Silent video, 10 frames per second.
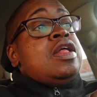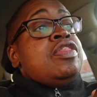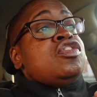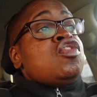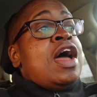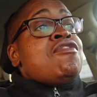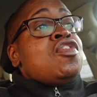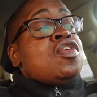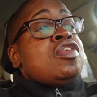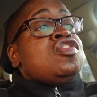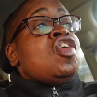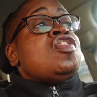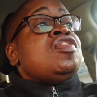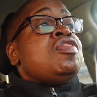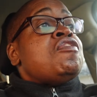the driver, they're
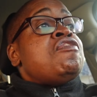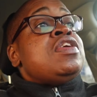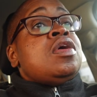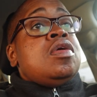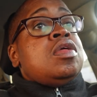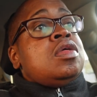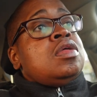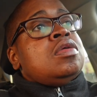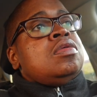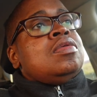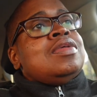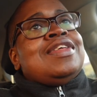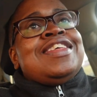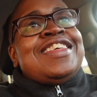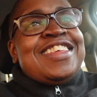charging right the vehicle. Highway
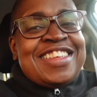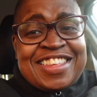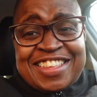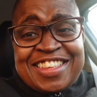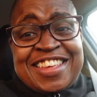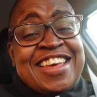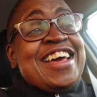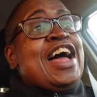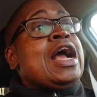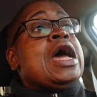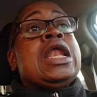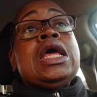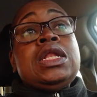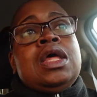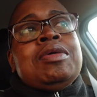Service Road. I kind of
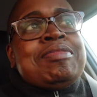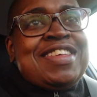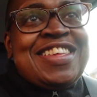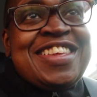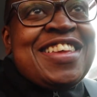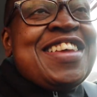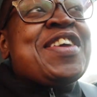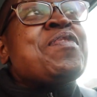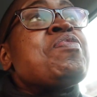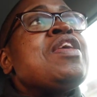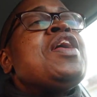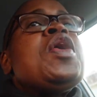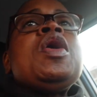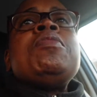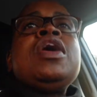like
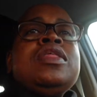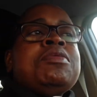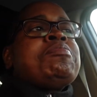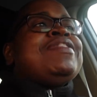because